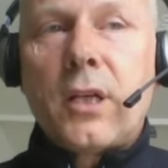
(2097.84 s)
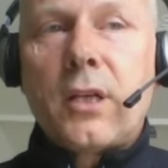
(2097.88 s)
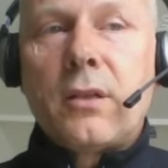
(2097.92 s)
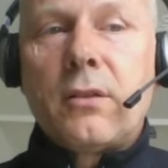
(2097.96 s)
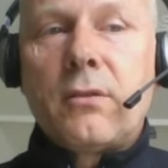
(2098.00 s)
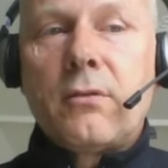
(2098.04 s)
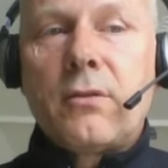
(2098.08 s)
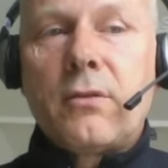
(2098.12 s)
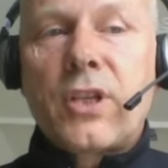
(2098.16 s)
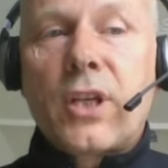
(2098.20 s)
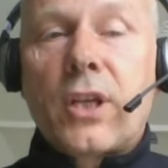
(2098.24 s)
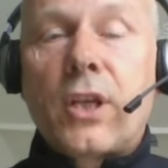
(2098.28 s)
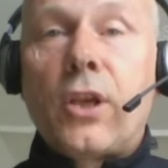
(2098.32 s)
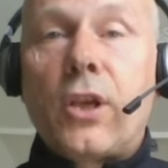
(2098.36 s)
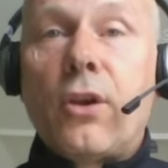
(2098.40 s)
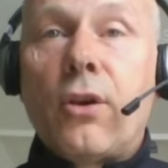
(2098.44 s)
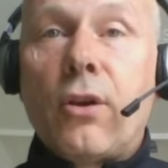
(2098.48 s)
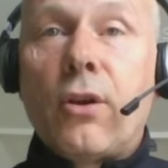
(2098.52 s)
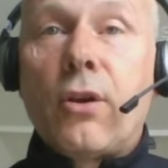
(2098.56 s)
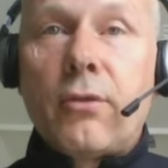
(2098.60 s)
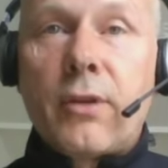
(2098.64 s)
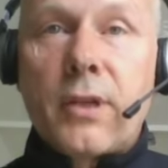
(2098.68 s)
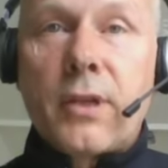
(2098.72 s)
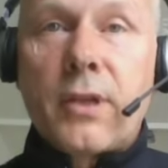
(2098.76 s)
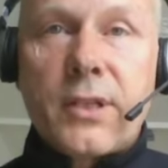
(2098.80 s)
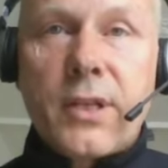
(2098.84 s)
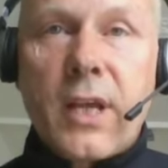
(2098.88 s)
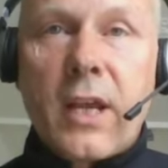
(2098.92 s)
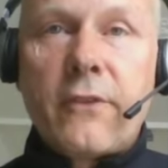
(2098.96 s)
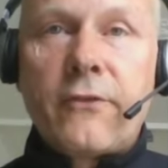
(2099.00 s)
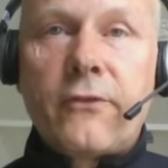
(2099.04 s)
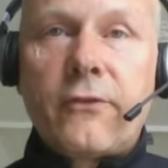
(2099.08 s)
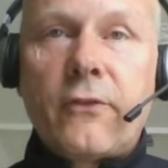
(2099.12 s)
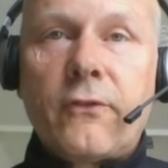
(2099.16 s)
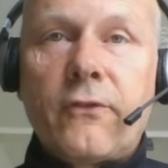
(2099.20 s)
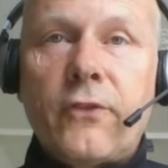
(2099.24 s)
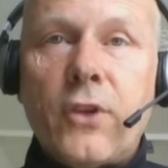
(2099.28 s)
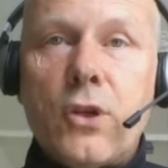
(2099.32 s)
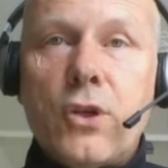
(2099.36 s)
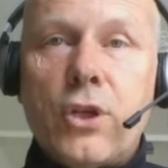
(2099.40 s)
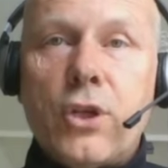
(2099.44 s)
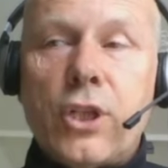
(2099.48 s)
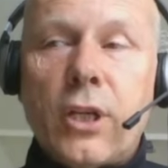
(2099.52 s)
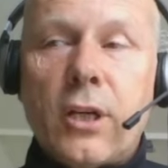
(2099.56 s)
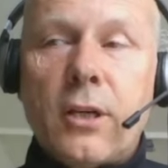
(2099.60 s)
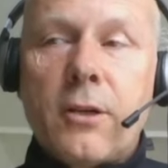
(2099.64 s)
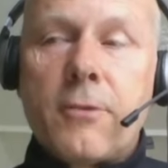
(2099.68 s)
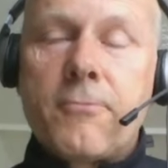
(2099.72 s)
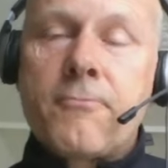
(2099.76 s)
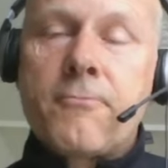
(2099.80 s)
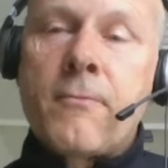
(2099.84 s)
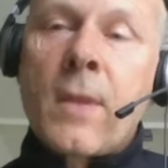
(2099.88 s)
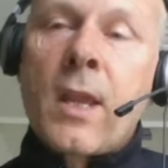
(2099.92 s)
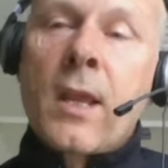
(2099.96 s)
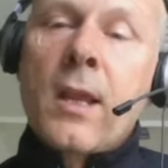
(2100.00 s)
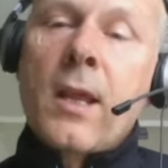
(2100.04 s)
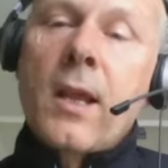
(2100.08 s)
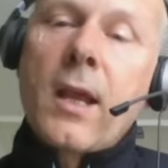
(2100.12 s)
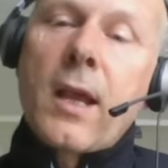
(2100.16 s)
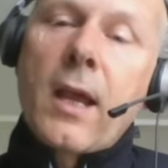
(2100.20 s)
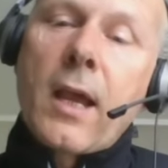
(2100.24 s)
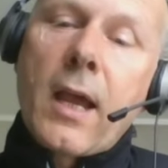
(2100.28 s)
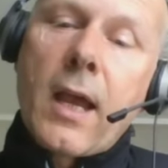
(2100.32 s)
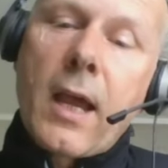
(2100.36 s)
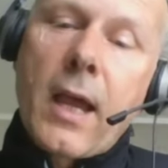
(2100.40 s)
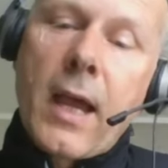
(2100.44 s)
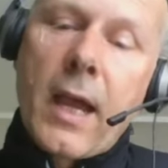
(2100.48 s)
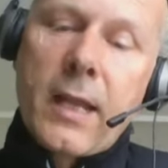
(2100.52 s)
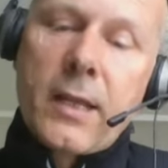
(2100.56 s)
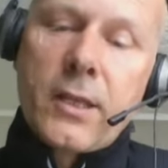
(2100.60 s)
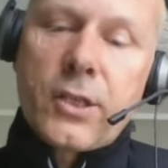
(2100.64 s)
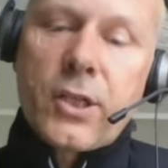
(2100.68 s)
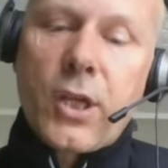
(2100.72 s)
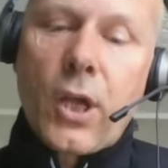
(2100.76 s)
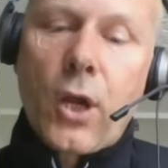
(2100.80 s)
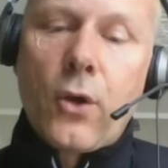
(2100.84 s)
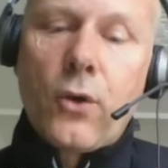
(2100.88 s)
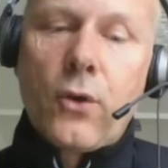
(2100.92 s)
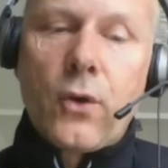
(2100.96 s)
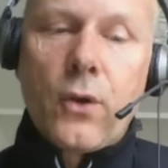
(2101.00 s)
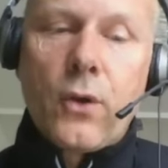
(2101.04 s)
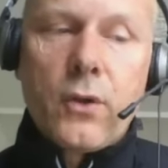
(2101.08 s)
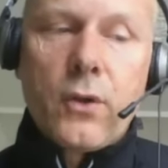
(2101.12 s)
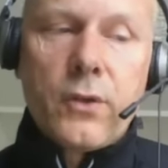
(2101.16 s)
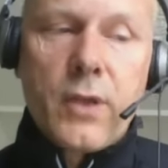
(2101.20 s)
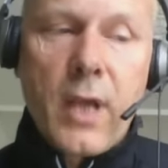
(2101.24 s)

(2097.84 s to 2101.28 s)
secure a safe future. And so